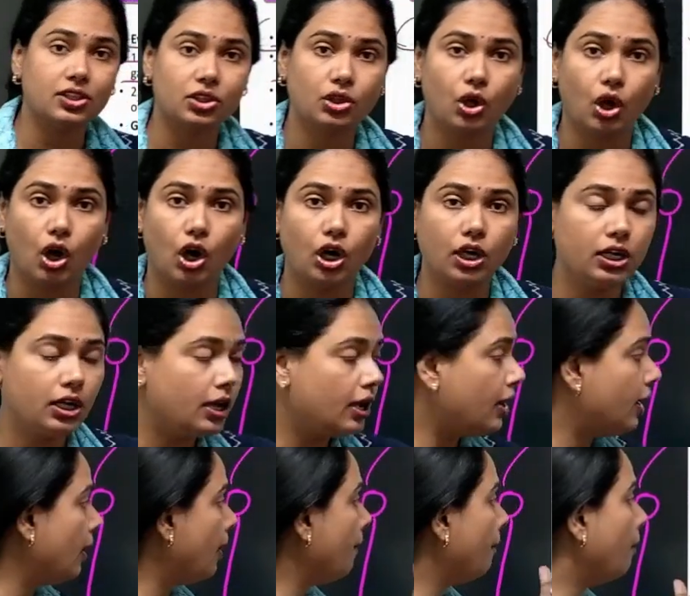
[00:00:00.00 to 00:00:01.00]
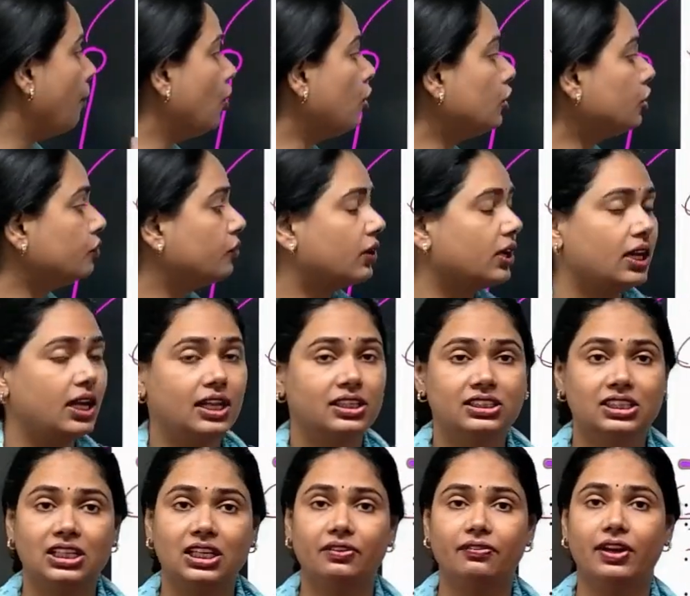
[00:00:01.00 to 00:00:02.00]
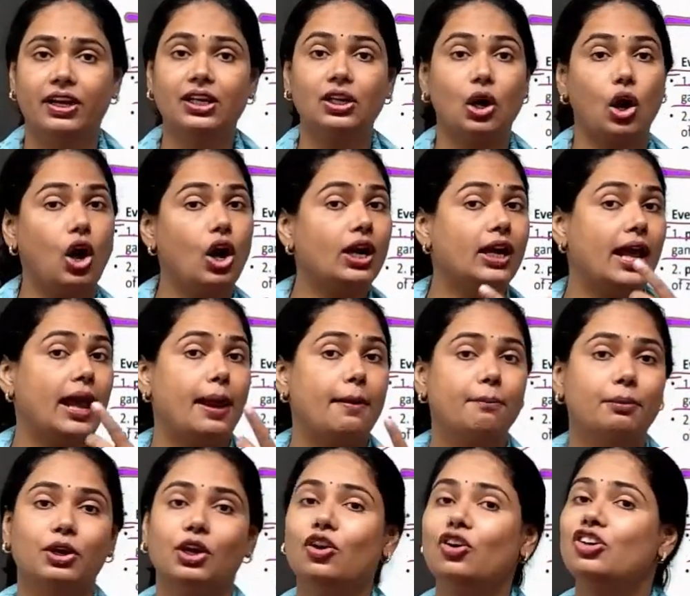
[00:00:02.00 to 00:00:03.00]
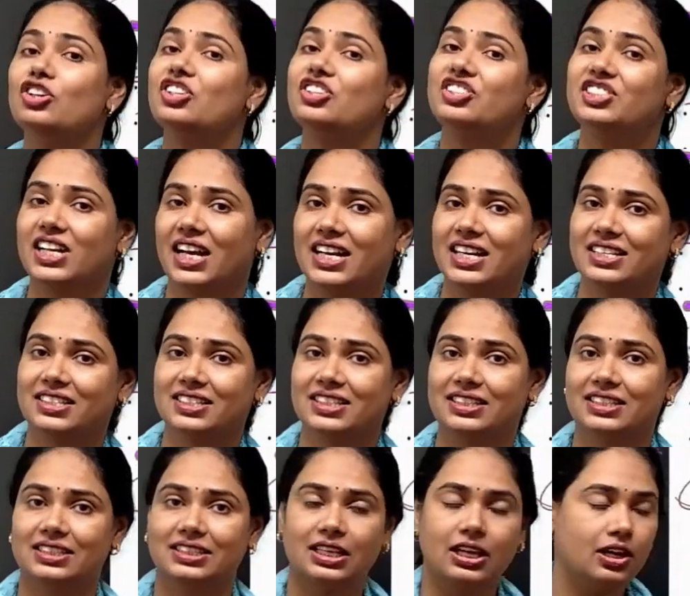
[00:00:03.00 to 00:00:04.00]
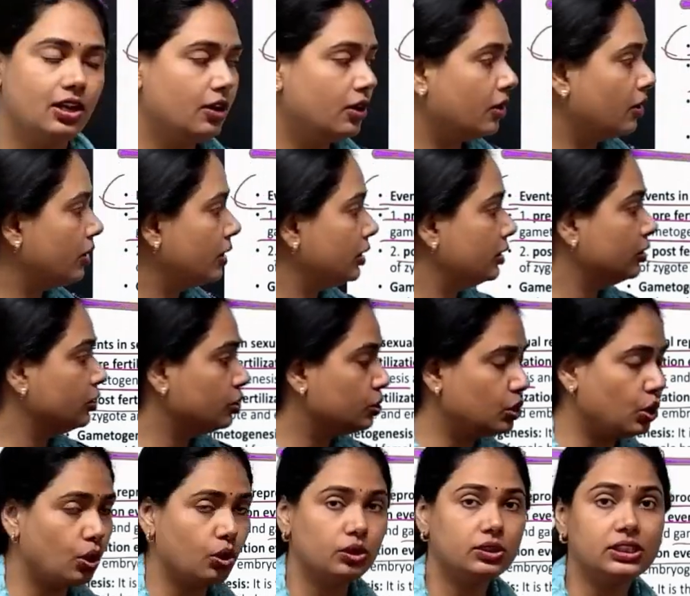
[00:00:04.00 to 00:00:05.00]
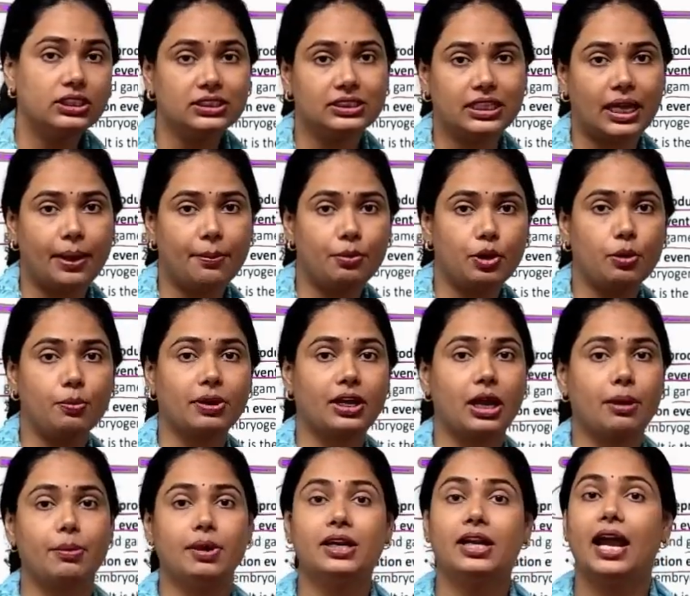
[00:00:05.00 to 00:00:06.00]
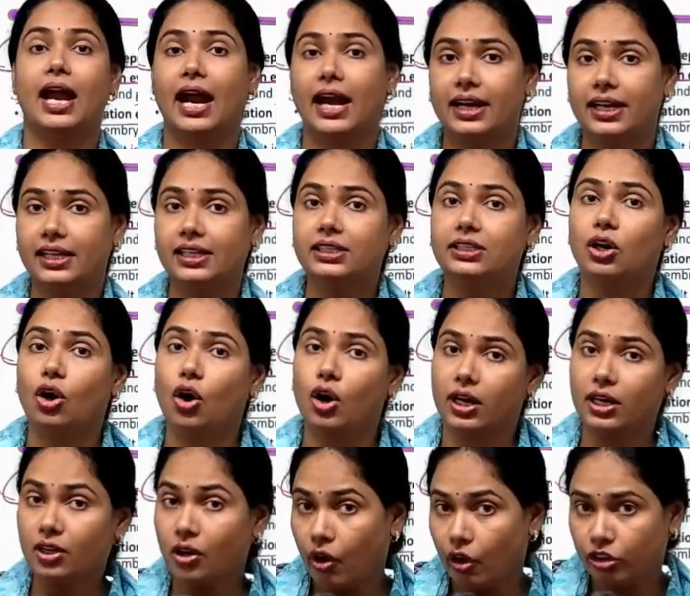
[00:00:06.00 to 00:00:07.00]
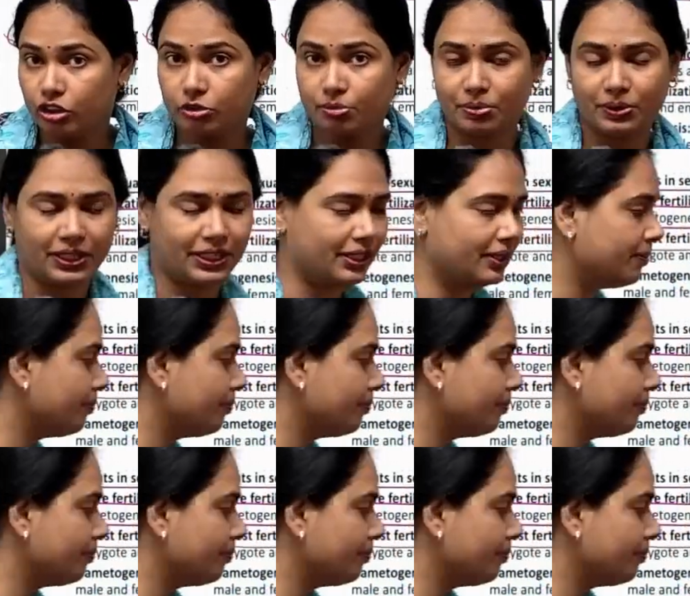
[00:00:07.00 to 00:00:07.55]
called post-fertilization event or embryogenesis. So this embryo become an adult or an offspring.